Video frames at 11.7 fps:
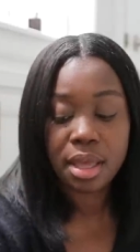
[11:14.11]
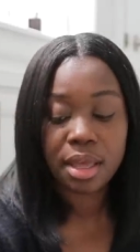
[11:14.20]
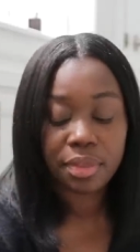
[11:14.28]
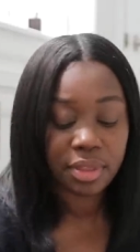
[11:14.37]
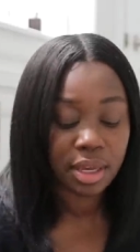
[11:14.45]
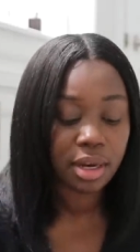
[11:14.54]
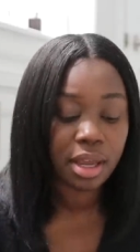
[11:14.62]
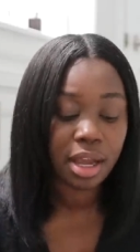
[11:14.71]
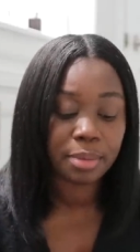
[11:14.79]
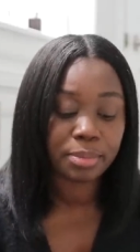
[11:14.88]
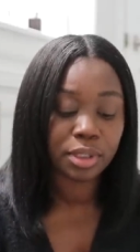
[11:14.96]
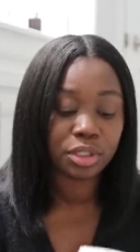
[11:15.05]
And then
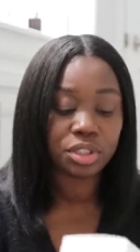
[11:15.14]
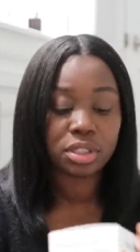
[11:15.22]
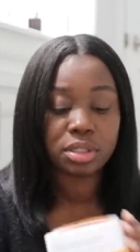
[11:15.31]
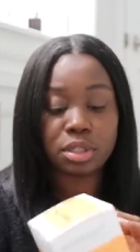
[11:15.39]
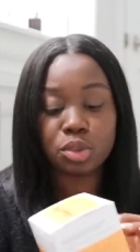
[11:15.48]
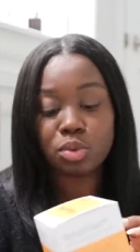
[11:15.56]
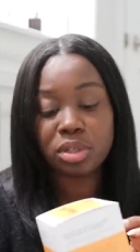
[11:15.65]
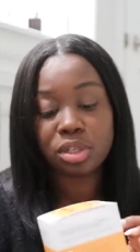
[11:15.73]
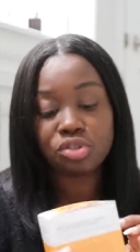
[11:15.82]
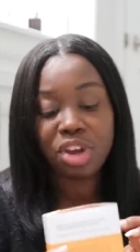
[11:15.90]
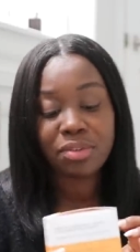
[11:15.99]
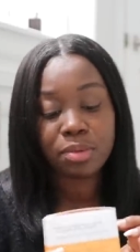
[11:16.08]
I purchased this one to
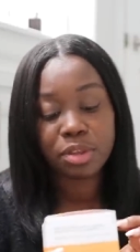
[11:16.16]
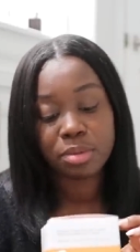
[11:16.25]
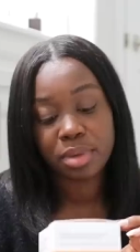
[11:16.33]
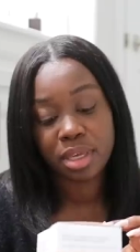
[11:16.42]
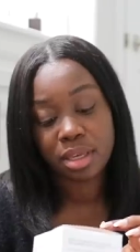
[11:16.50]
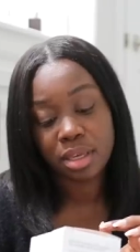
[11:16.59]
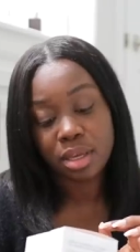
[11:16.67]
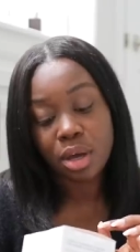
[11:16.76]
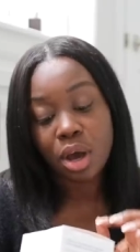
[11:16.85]
travel with me.